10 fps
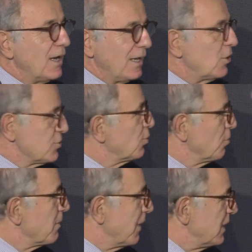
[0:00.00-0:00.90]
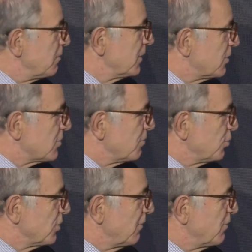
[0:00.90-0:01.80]
lost all my money because I
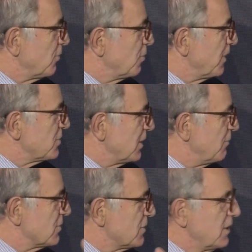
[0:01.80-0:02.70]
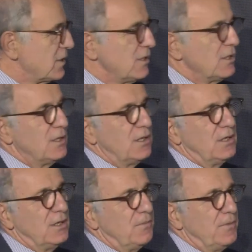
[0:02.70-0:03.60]
put all my savings there.
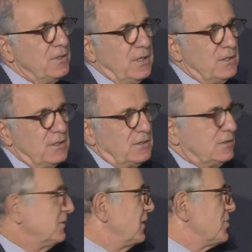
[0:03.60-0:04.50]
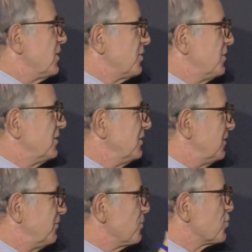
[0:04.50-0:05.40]
And then I
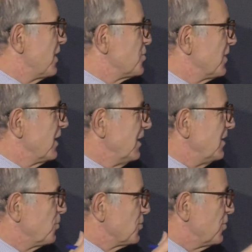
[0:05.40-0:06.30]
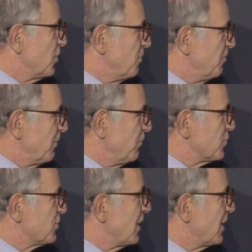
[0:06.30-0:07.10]
started from scratch again. It was not my first time.